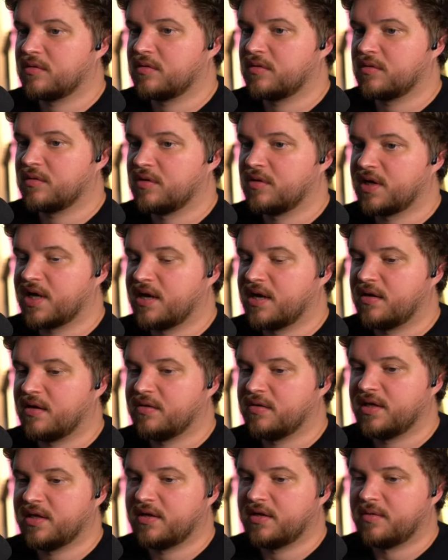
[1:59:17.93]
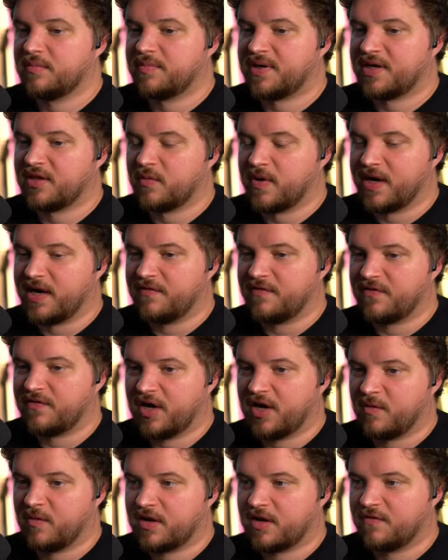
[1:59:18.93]
okay, by the way, for
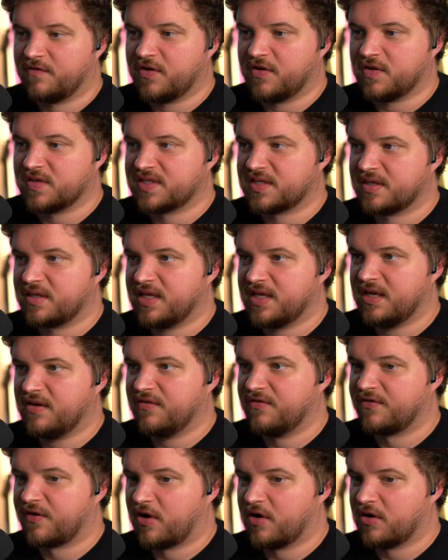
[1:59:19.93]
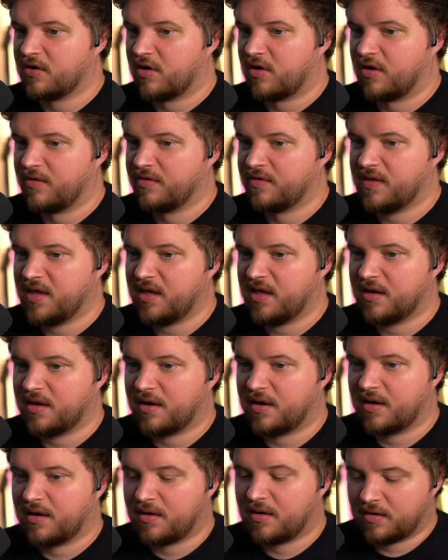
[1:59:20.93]
anyone confused, the vote on
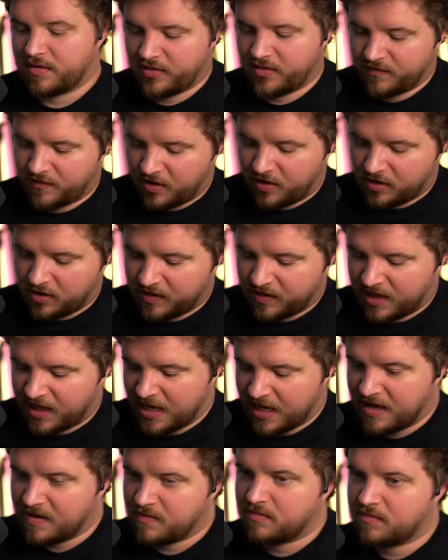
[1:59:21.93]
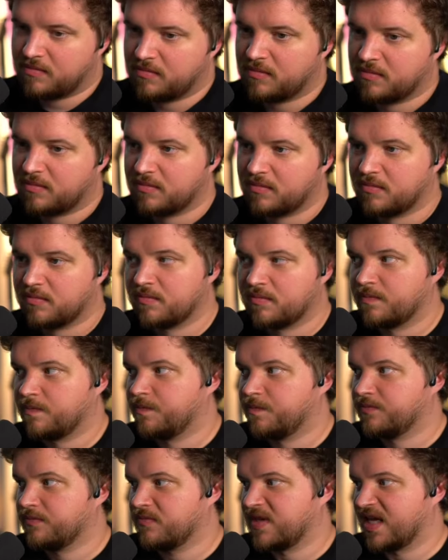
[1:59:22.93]
the game,
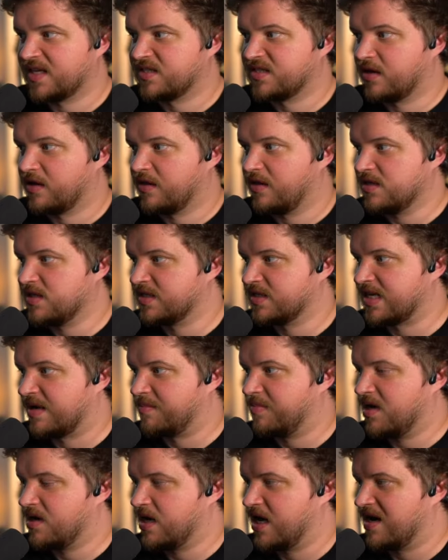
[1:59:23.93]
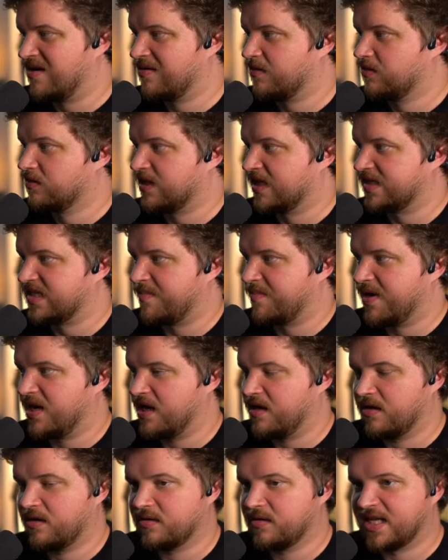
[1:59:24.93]
that's not a thing that's happening now. That's
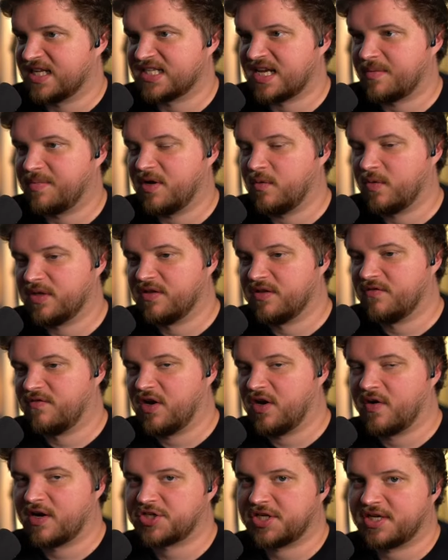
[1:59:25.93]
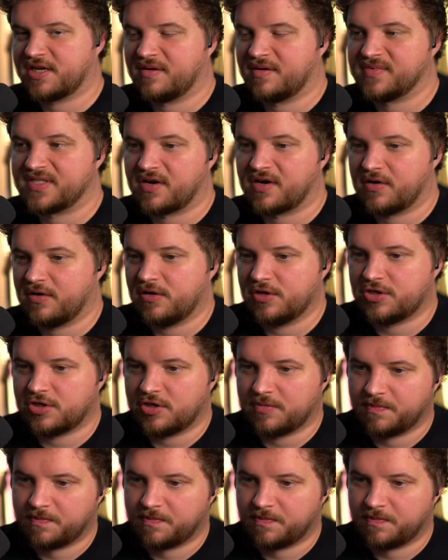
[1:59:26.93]
happening when the video actually comes out on YouTube.